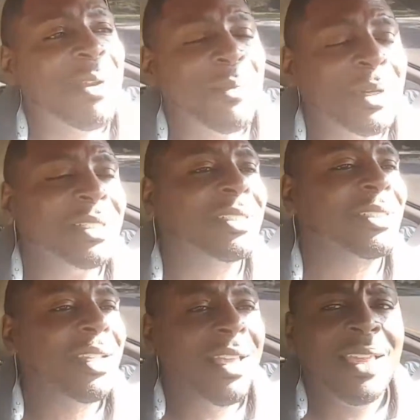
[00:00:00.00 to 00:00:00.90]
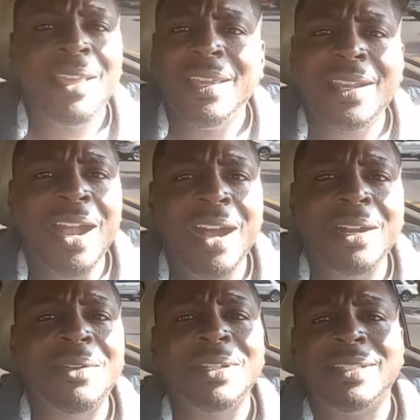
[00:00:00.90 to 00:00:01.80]
I wish
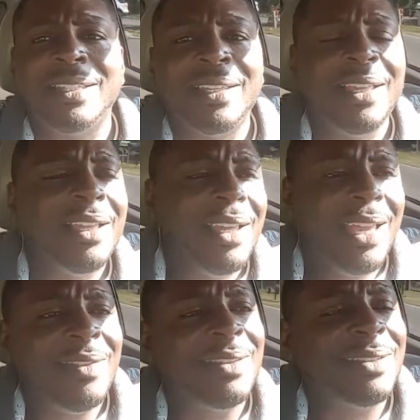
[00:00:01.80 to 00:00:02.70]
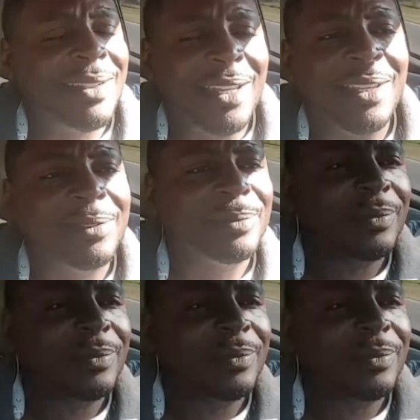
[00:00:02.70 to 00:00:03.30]
Congress and the Senate